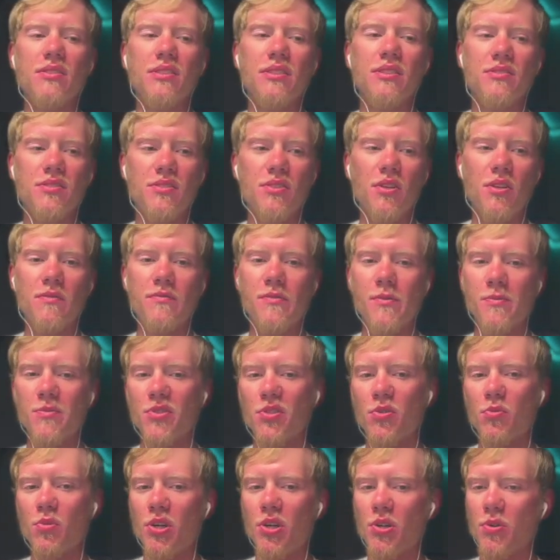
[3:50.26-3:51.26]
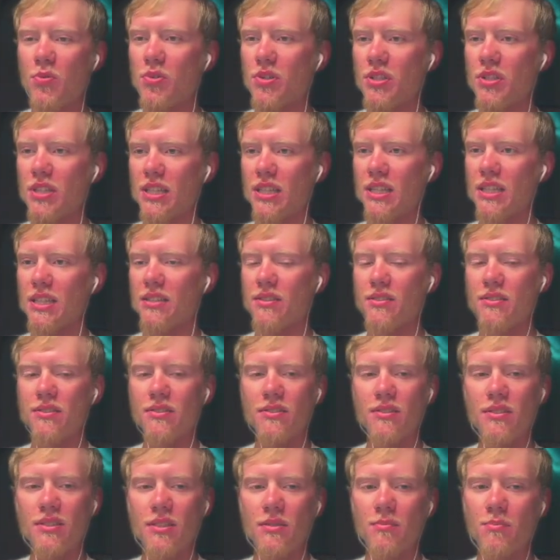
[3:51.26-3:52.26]
starting from square one, I guess.
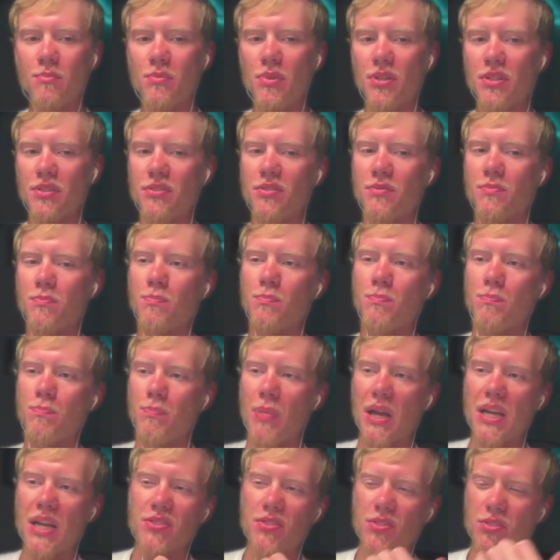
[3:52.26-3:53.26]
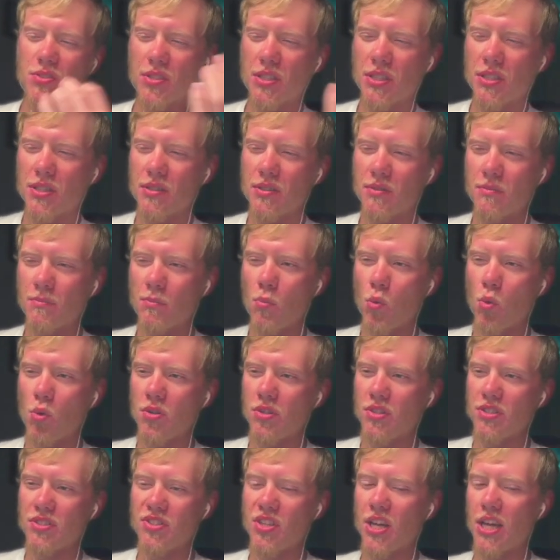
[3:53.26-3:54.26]
But it's basically more
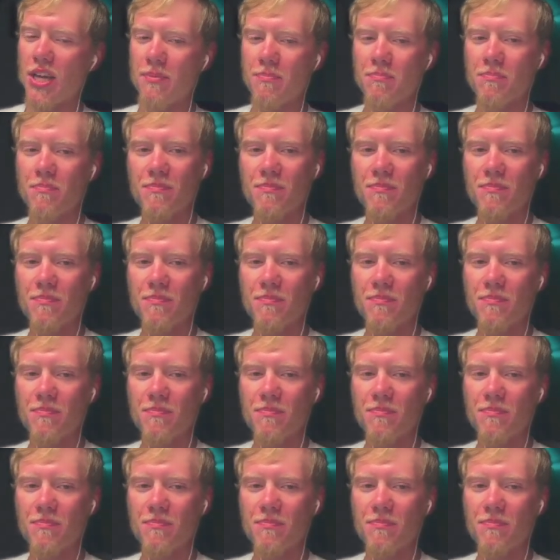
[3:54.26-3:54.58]
of the same.